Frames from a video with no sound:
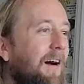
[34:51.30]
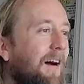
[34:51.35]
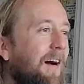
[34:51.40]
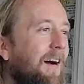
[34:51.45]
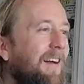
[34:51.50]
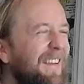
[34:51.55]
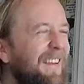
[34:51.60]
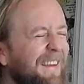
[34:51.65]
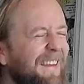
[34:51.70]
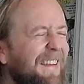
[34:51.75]

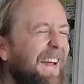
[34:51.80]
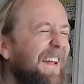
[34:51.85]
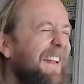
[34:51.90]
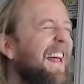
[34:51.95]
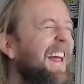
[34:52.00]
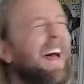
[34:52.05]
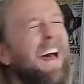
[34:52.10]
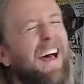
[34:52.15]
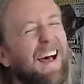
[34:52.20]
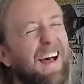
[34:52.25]
In
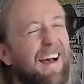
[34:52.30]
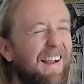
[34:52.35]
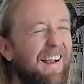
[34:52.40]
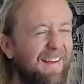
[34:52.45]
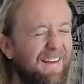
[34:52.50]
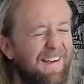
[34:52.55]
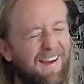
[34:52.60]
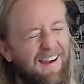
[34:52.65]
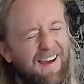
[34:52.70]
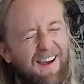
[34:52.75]

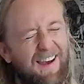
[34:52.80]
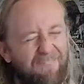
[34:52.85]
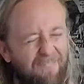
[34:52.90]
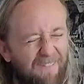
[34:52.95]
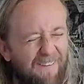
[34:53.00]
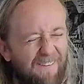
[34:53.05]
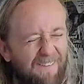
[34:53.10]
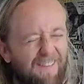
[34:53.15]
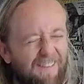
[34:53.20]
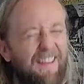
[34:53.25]
that
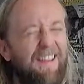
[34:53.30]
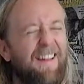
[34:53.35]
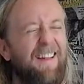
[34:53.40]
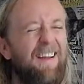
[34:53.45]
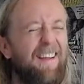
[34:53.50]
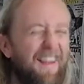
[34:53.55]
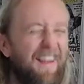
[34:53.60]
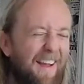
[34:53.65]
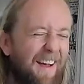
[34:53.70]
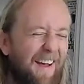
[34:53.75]
couple
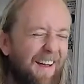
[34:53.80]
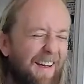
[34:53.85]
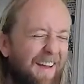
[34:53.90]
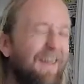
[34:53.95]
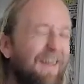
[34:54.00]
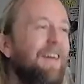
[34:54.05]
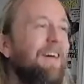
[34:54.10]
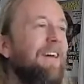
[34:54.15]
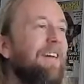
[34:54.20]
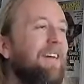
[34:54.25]
little guy.
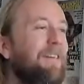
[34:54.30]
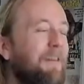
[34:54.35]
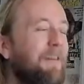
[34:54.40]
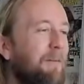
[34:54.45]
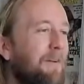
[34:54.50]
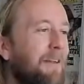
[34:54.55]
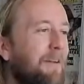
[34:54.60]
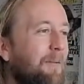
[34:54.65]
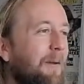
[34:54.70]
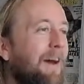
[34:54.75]
Because I
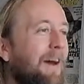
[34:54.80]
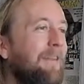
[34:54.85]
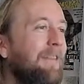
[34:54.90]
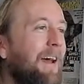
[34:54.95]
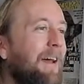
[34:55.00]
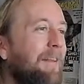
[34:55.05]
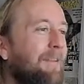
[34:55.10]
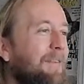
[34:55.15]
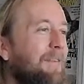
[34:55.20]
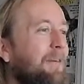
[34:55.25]
really want
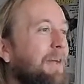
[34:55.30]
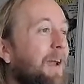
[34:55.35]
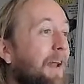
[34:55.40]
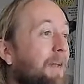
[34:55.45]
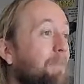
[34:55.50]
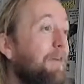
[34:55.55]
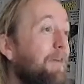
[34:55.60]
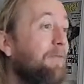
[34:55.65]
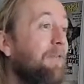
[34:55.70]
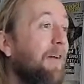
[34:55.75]
that to kind
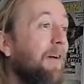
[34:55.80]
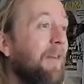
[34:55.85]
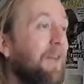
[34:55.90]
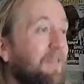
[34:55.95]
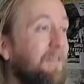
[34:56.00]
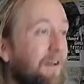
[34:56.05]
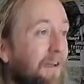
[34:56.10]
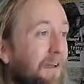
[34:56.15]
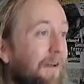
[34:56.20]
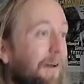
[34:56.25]
of be felt
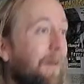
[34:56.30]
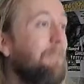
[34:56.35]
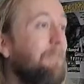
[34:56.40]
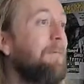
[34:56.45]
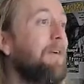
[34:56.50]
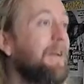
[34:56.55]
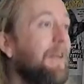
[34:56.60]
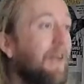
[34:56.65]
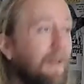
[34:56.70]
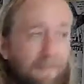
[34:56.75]
as like an
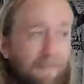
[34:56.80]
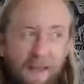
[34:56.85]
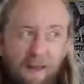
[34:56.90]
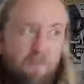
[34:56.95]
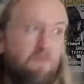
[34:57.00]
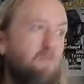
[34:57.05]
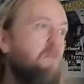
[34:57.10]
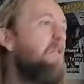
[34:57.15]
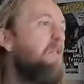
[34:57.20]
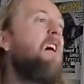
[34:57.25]
upbeat and then
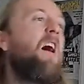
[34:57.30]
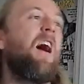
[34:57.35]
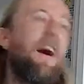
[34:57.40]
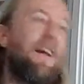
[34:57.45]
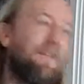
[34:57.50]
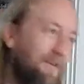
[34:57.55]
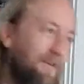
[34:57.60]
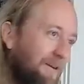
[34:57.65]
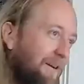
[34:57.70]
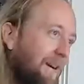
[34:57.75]

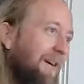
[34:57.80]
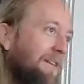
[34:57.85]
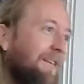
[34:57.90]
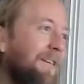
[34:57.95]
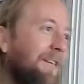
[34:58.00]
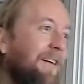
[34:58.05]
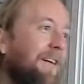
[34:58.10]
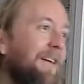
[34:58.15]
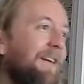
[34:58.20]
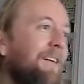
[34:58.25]
rah
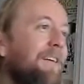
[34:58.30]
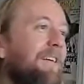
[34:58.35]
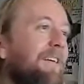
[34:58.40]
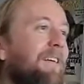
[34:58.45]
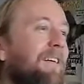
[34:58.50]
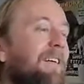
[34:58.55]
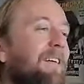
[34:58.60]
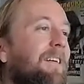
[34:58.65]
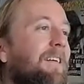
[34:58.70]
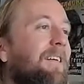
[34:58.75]
together.
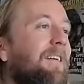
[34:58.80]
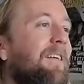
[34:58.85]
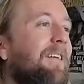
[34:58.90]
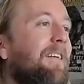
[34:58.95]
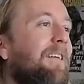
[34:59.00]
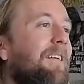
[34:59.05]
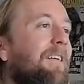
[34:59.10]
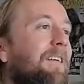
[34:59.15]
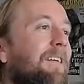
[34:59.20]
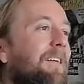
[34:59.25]

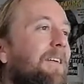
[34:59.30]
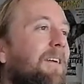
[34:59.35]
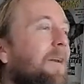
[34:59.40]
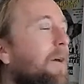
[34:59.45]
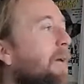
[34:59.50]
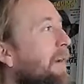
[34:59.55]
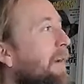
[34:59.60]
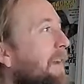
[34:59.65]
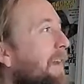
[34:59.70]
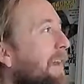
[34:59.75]
Or
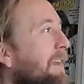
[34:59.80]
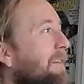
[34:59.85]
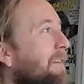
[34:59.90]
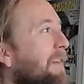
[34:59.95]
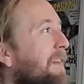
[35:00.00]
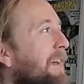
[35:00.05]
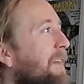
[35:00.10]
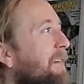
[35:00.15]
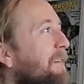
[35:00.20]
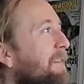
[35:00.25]
no, it
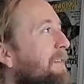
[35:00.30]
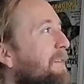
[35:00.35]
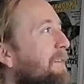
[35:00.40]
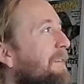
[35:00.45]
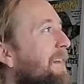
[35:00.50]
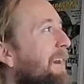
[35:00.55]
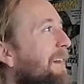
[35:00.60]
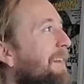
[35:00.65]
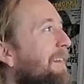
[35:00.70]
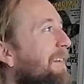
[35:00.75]
doesn't do that.